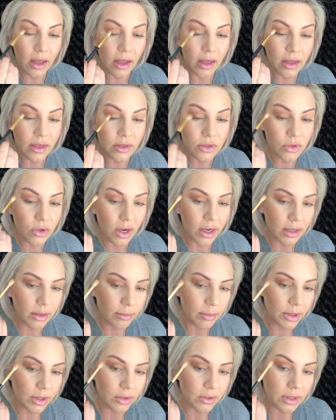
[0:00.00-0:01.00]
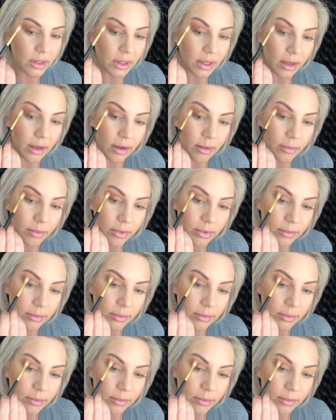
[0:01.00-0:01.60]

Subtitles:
And try to build it up.